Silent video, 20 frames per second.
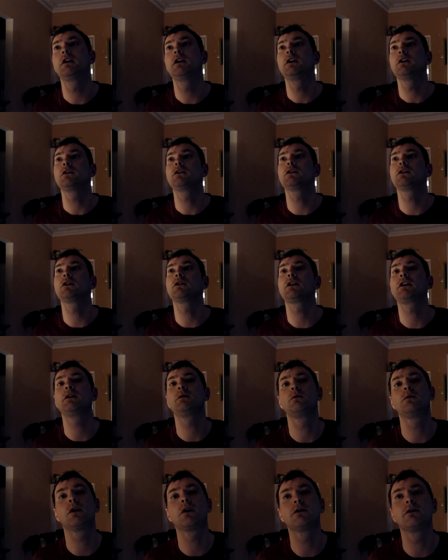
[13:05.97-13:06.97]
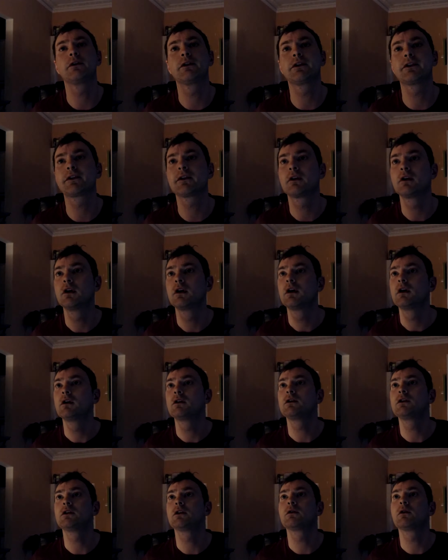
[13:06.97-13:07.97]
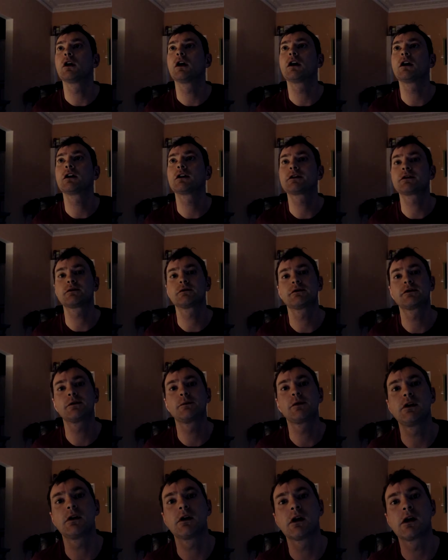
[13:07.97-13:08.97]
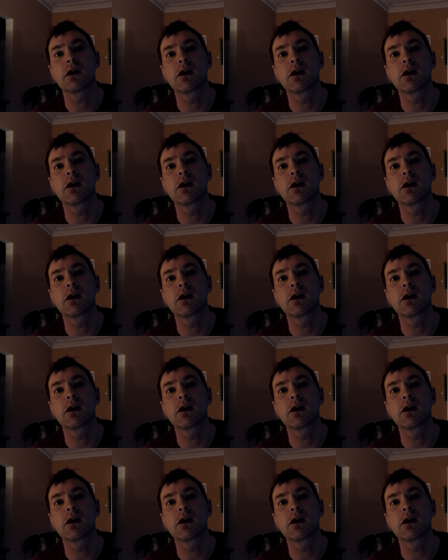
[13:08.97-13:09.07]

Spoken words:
he wants Arsenal to be